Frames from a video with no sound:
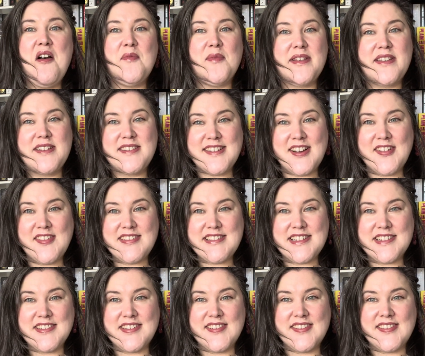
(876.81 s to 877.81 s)
but there's
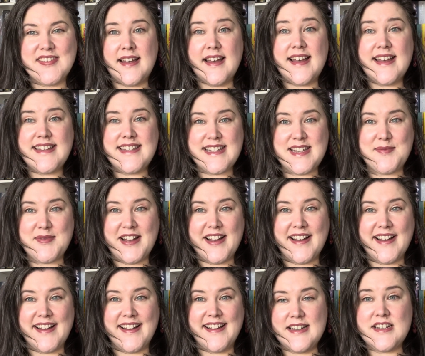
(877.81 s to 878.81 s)
also
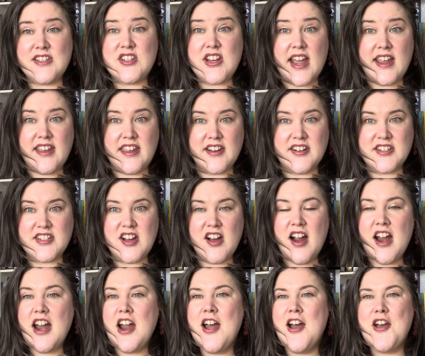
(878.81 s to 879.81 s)
Adiba
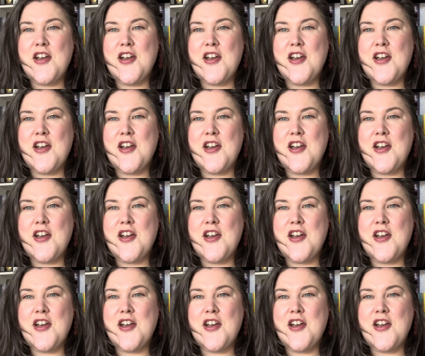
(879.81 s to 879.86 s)
Jaigirdar,